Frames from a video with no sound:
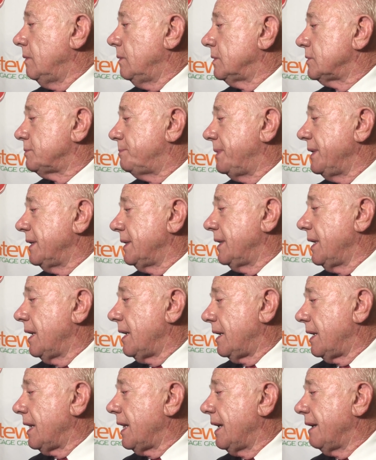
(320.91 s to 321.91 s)
was being
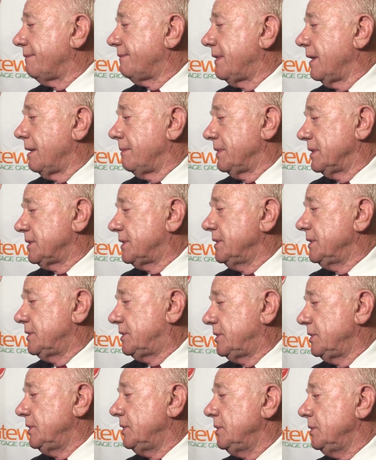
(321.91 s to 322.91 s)
down at halftime at
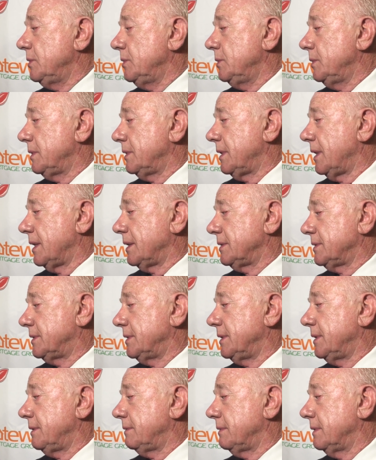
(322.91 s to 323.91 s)
TCU in
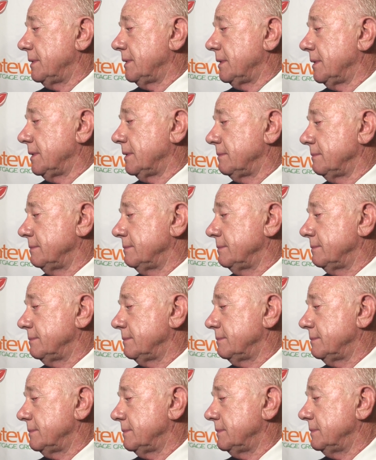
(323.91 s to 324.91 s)

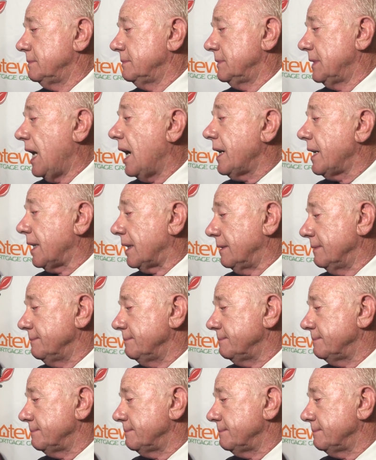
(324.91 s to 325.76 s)
1990.